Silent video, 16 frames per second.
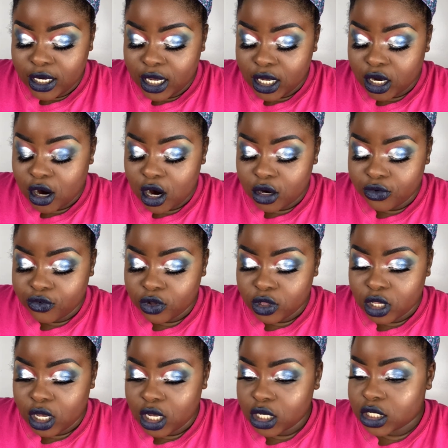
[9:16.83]
Carnival
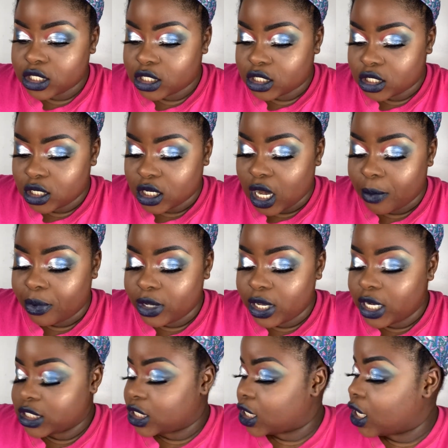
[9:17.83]
looks a couple
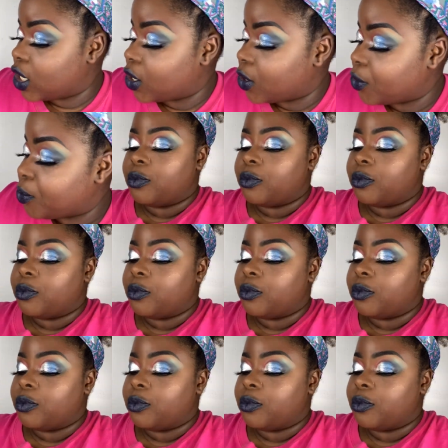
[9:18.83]
years ago.